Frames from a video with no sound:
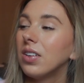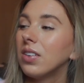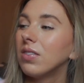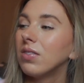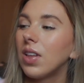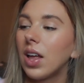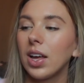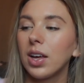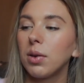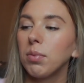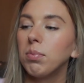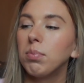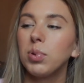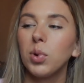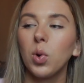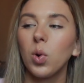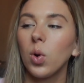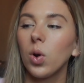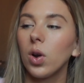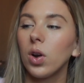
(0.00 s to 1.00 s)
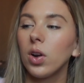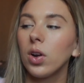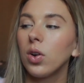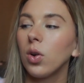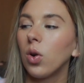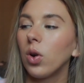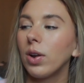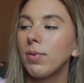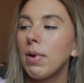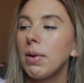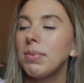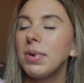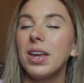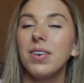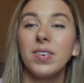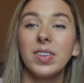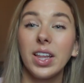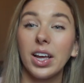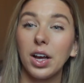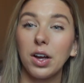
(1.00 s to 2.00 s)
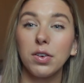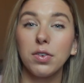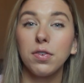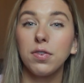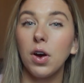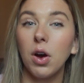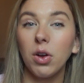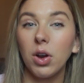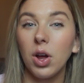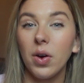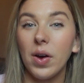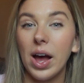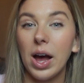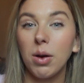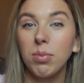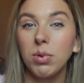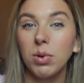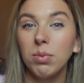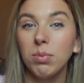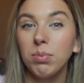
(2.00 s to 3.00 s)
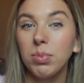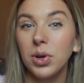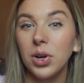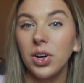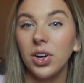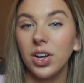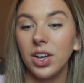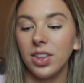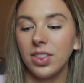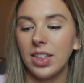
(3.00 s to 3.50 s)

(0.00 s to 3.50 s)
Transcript: like board or maybe even like a photo album book